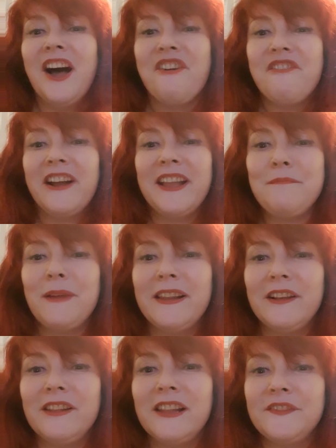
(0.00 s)
Right, my
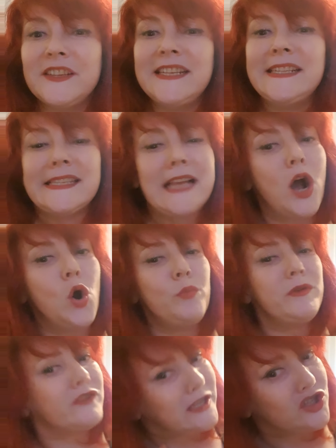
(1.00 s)
little lovelies, I hope
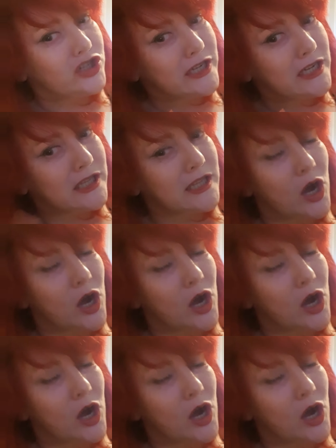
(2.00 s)
you've cleaned your teeth.